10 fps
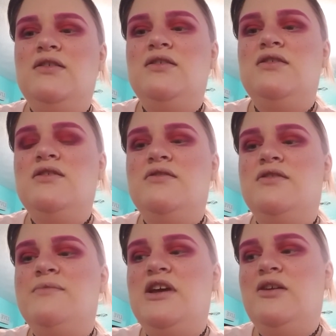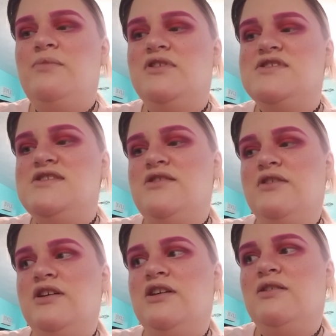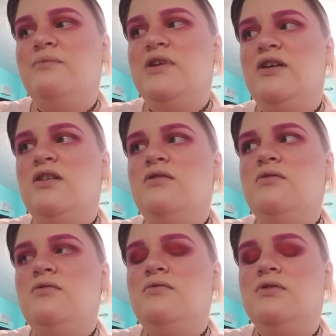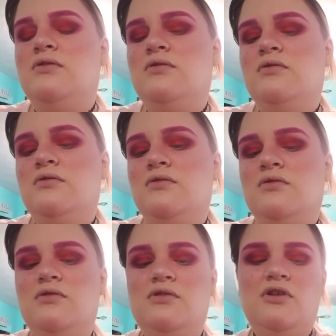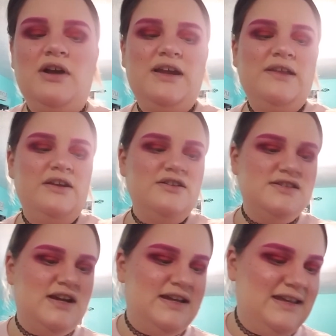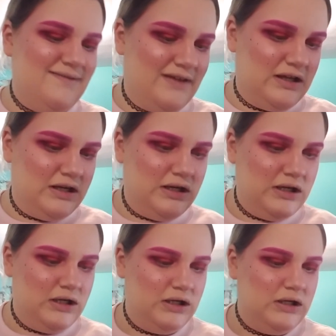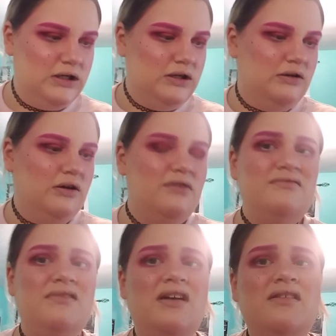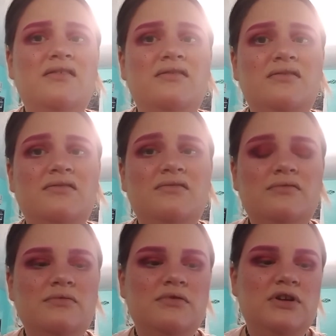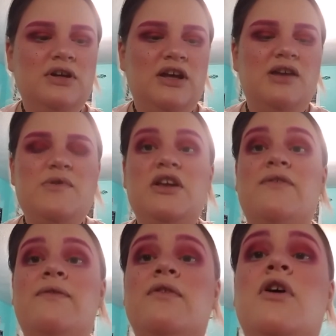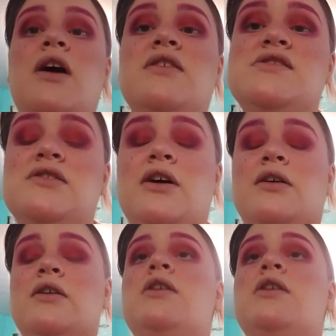You know, her makeup looks so good, but oh, her eyeliner's not even. Oh no. It could be like a flawless look.